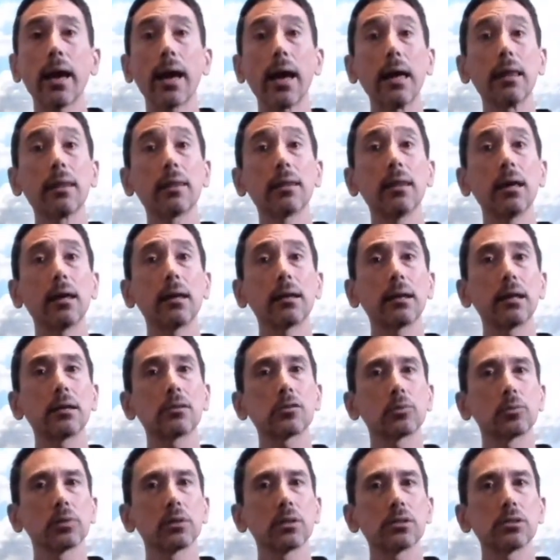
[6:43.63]
and then as
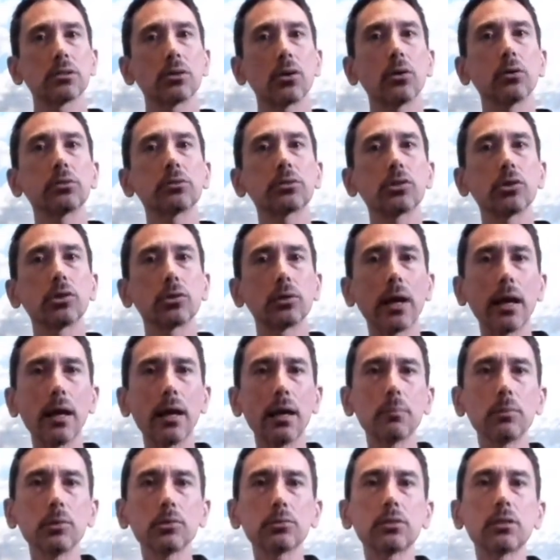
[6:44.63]
a result you're
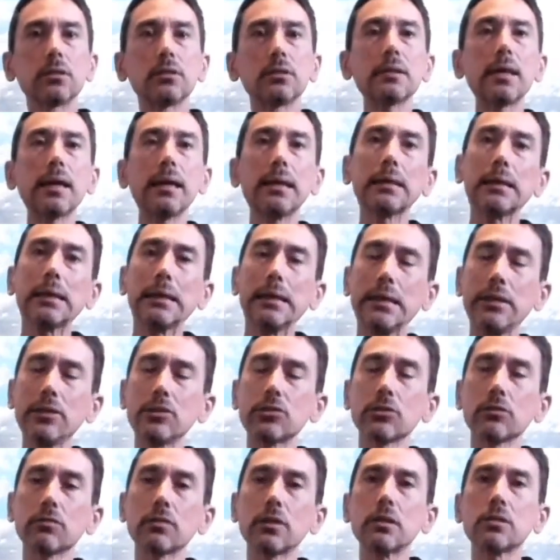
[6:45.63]
able to take
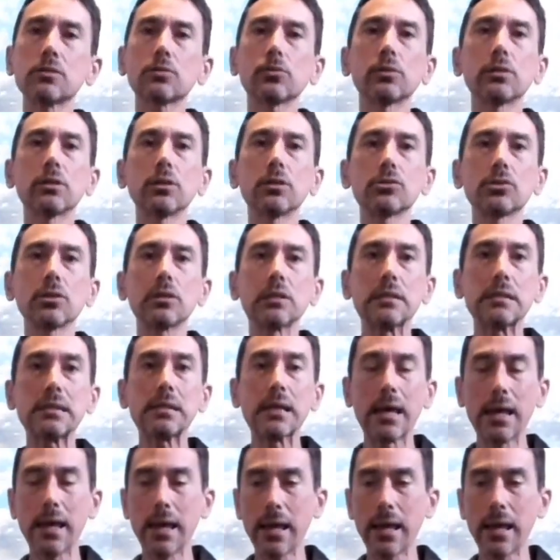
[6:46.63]
each of these traditions